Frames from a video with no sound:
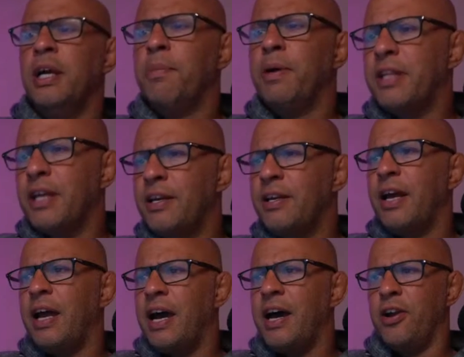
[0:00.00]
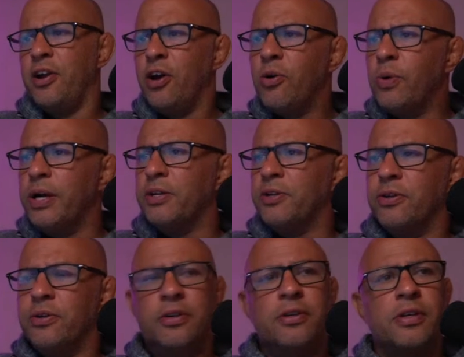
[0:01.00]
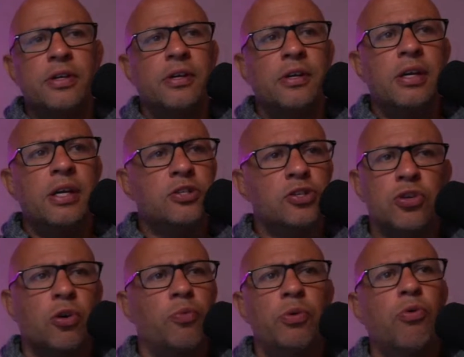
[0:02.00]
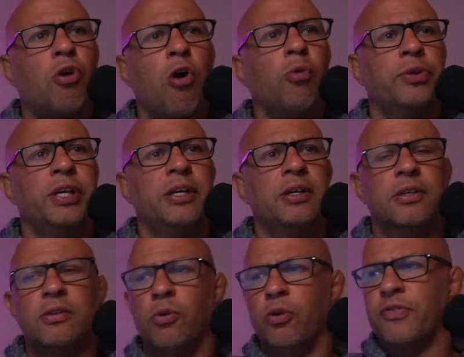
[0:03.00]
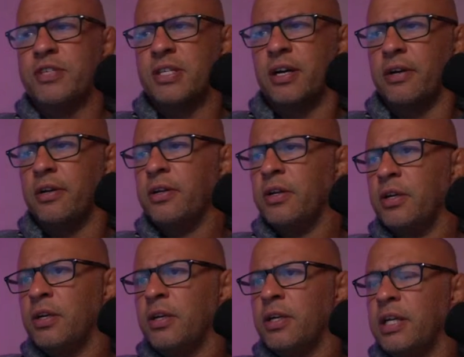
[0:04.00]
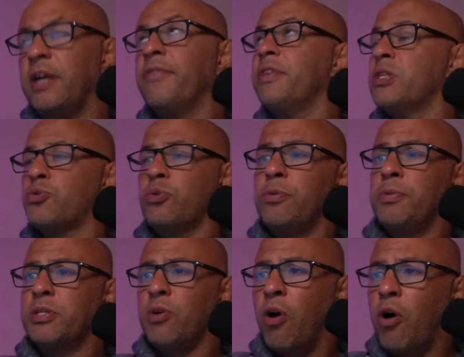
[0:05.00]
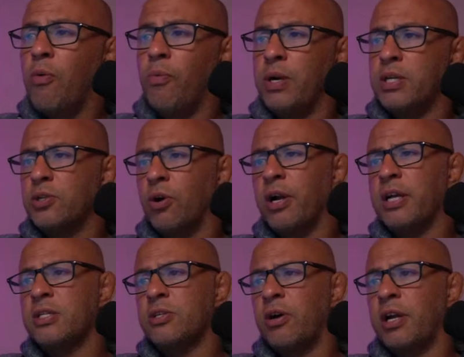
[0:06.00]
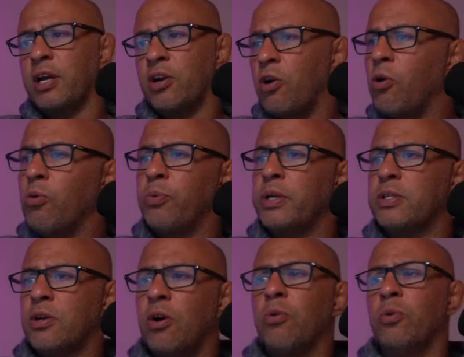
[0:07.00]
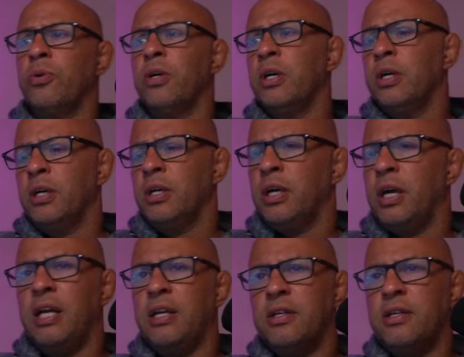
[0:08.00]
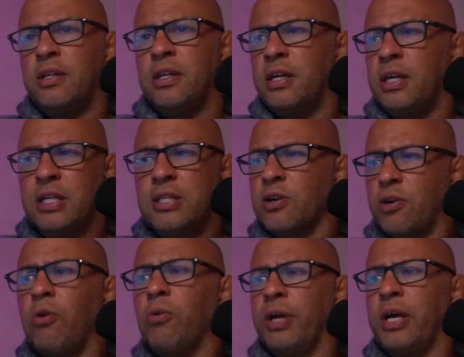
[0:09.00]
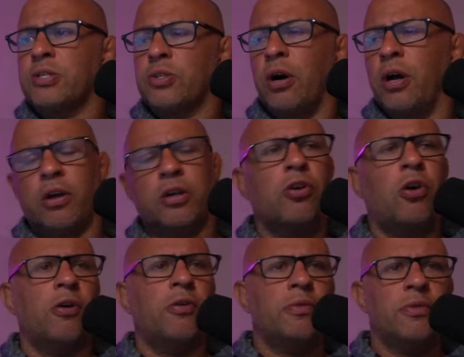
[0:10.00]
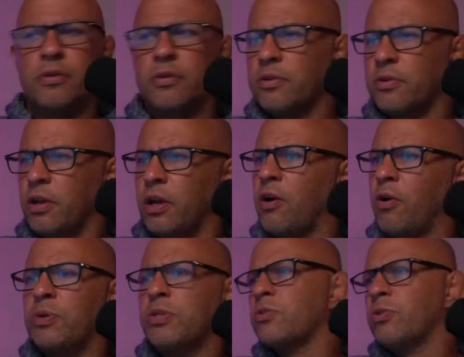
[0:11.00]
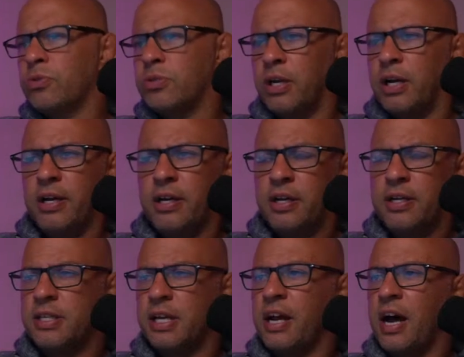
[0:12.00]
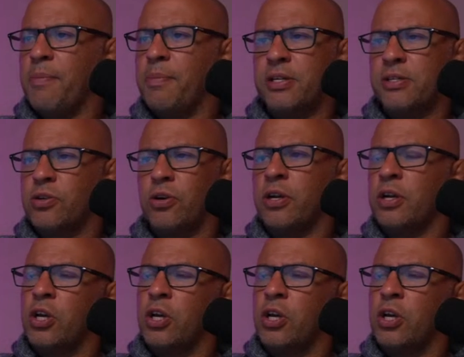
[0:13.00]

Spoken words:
but then out of nowhere, dude, it just got real cold here all of a sudden. And this room is hot when it's hot outside and cold when it's cold, and it is cold outside. Like, not like I always talk to her son Ahmed. It's not